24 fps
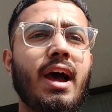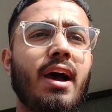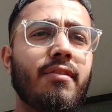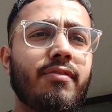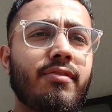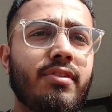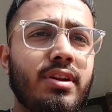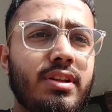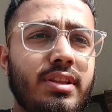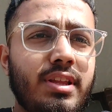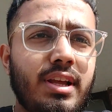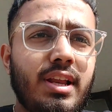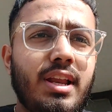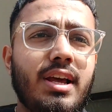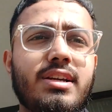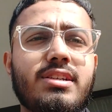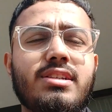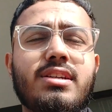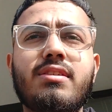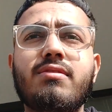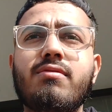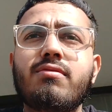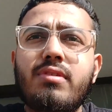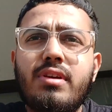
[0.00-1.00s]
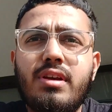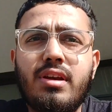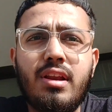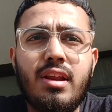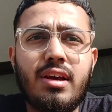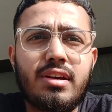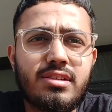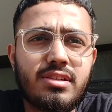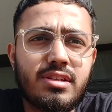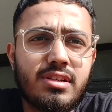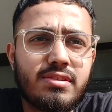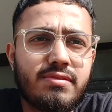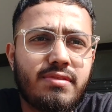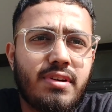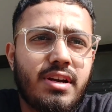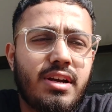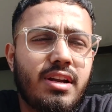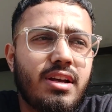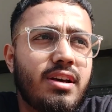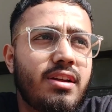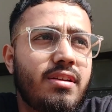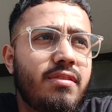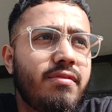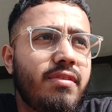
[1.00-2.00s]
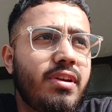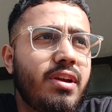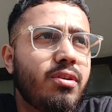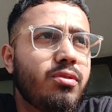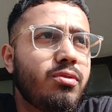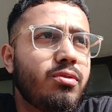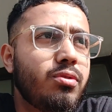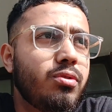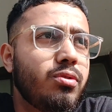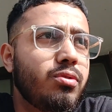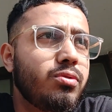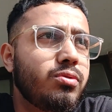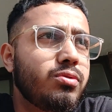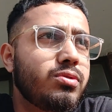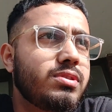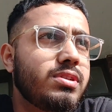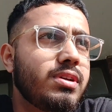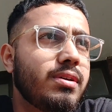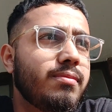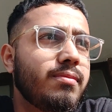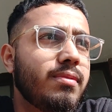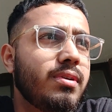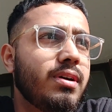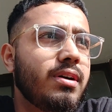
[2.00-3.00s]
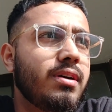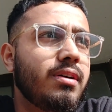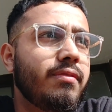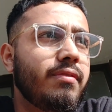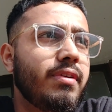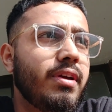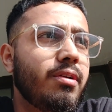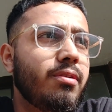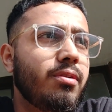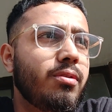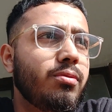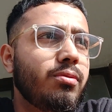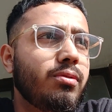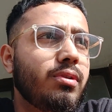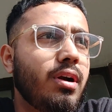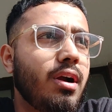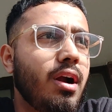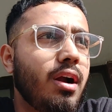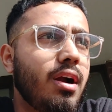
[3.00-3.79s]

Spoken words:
after the elections were done, we have to do some we have to